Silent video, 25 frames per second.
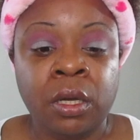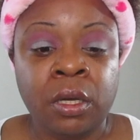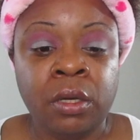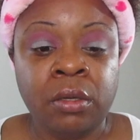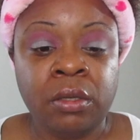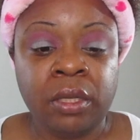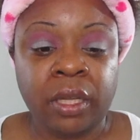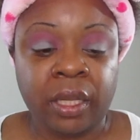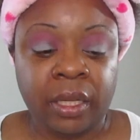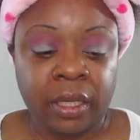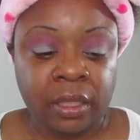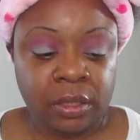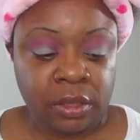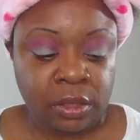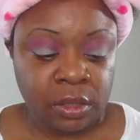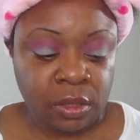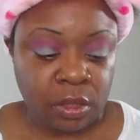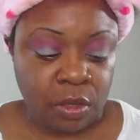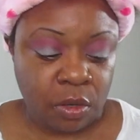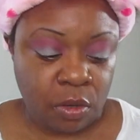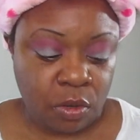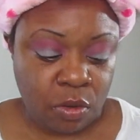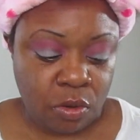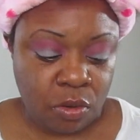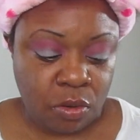Okay,
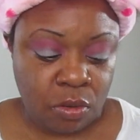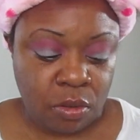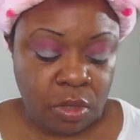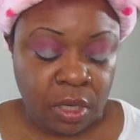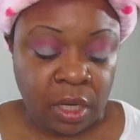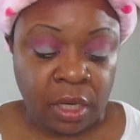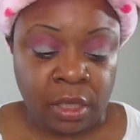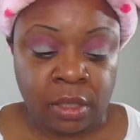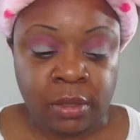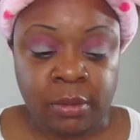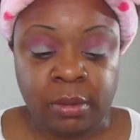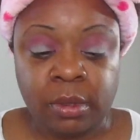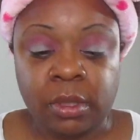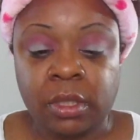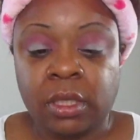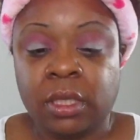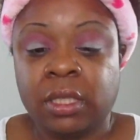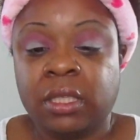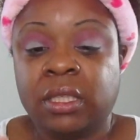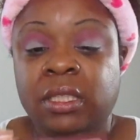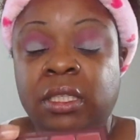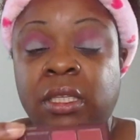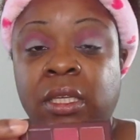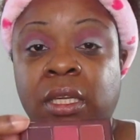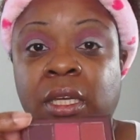so next we're going to
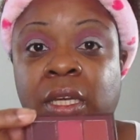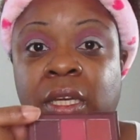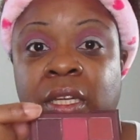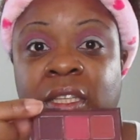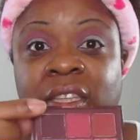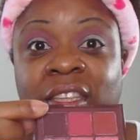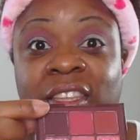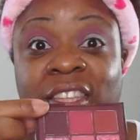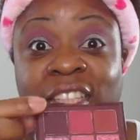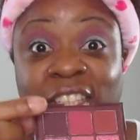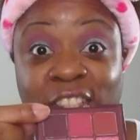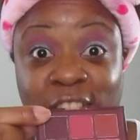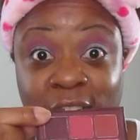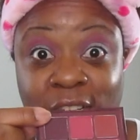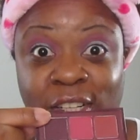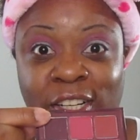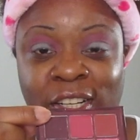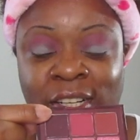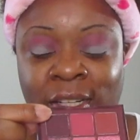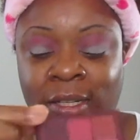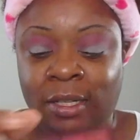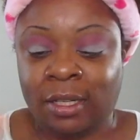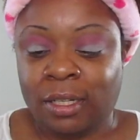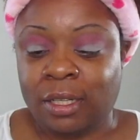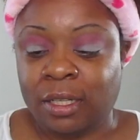take the
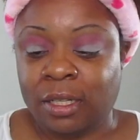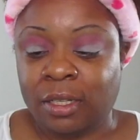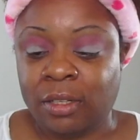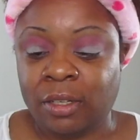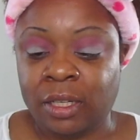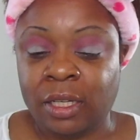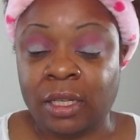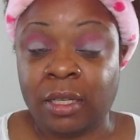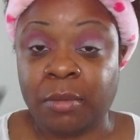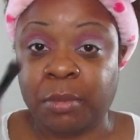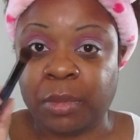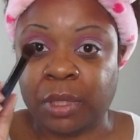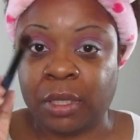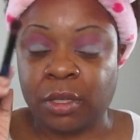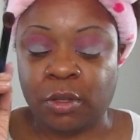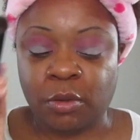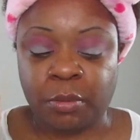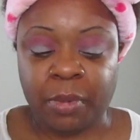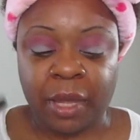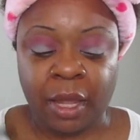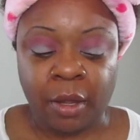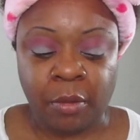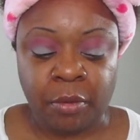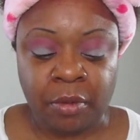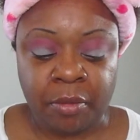dark color, and I'm going to go
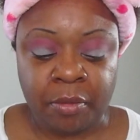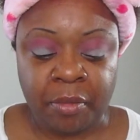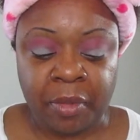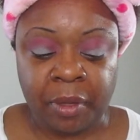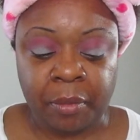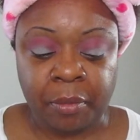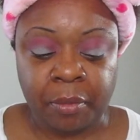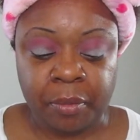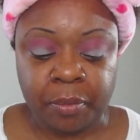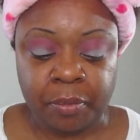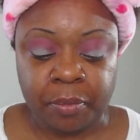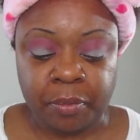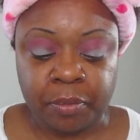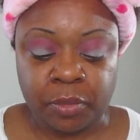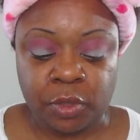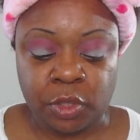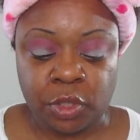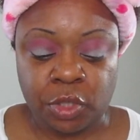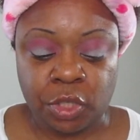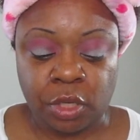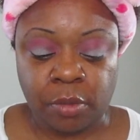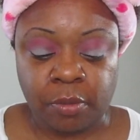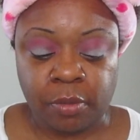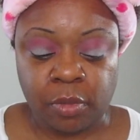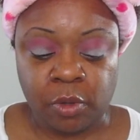back with my
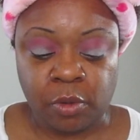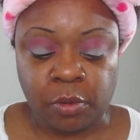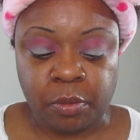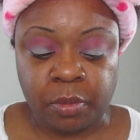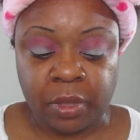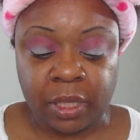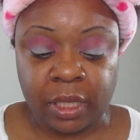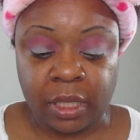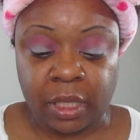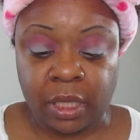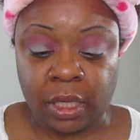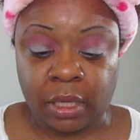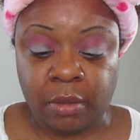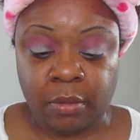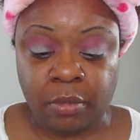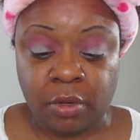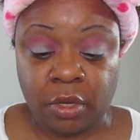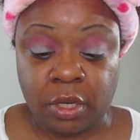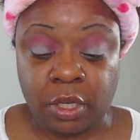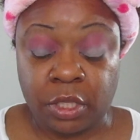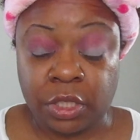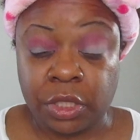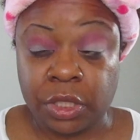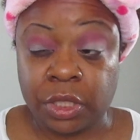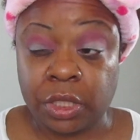jumbo blending
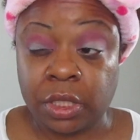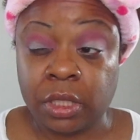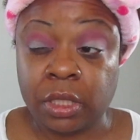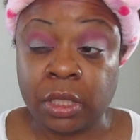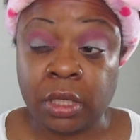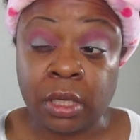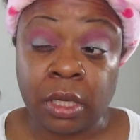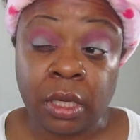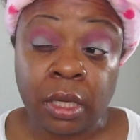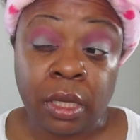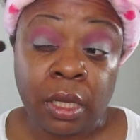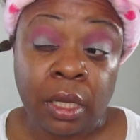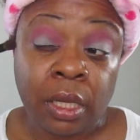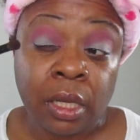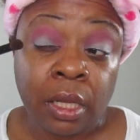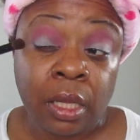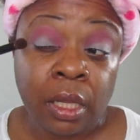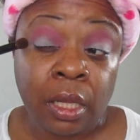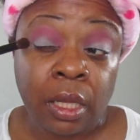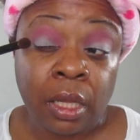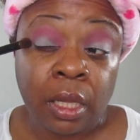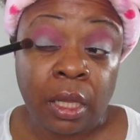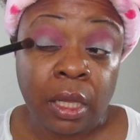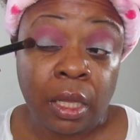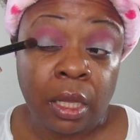brush.
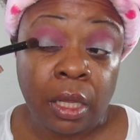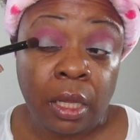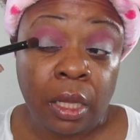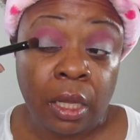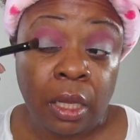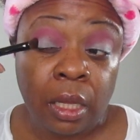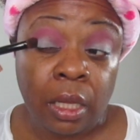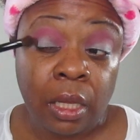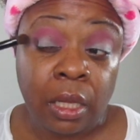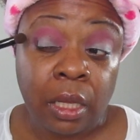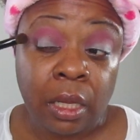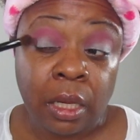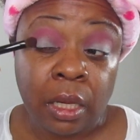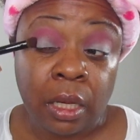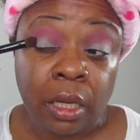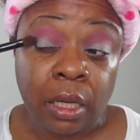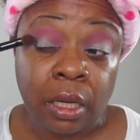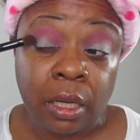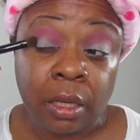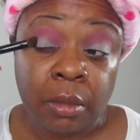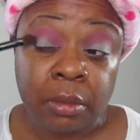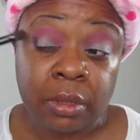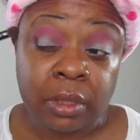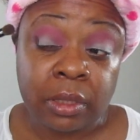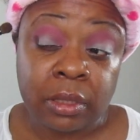And
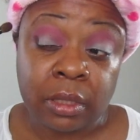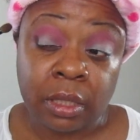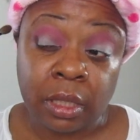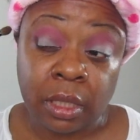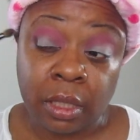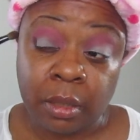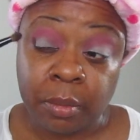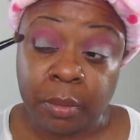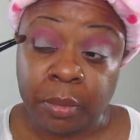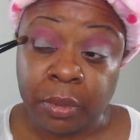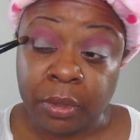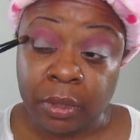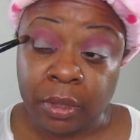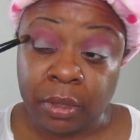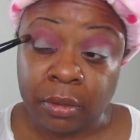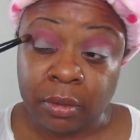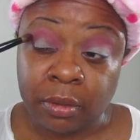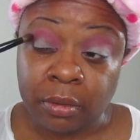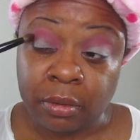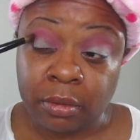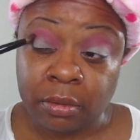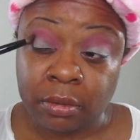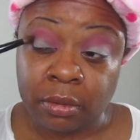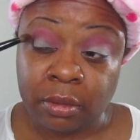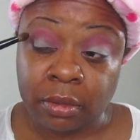we're just going to put,
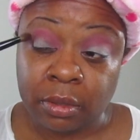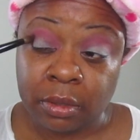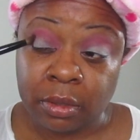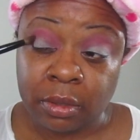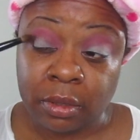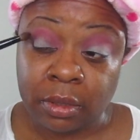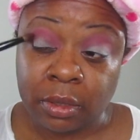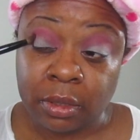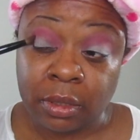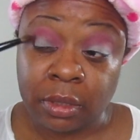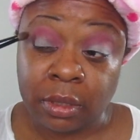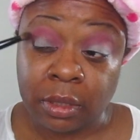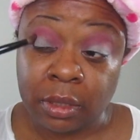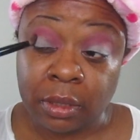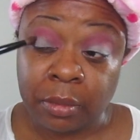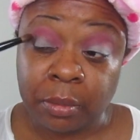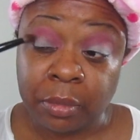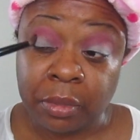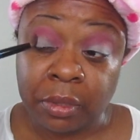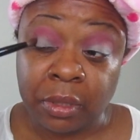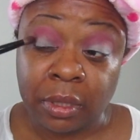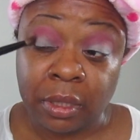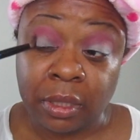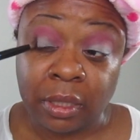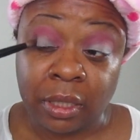ooh,
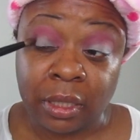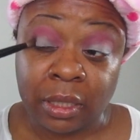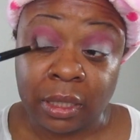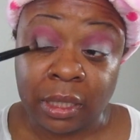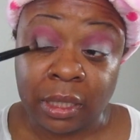put it on